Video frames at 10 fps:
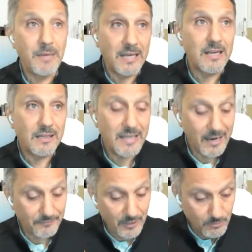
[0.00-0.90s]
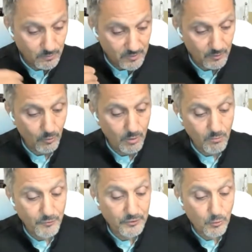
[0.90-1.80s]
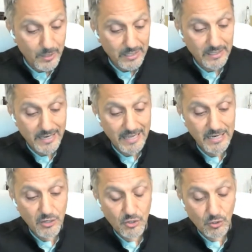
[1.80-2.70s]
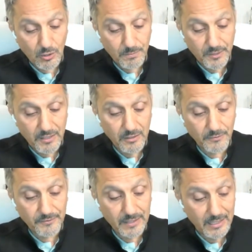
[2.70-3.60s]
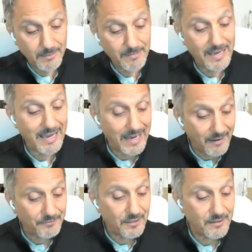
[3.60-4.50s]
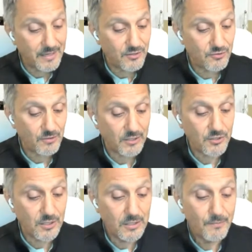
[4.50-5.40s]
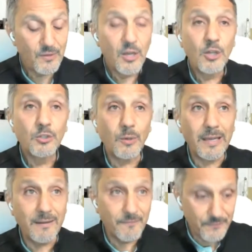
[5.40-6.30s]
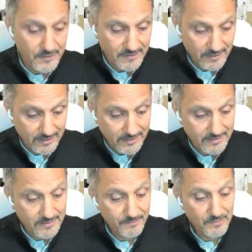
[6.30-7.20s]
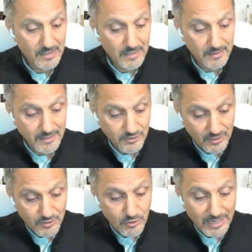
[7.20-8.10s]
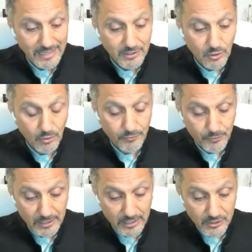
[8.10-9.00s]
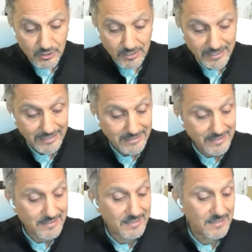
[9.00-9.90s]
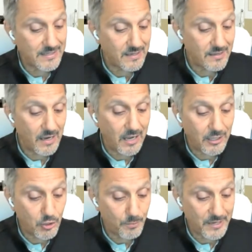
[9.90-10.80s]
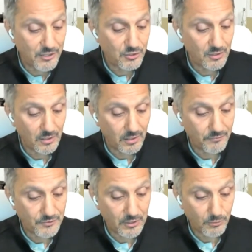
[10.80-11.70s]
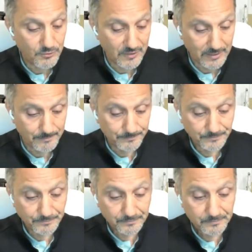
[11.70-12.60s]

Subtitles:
Immediately after the war, moved quickly and in short period of time after the instruction to emphasize the centrality of religion in discussing the occupation of Jerusalem.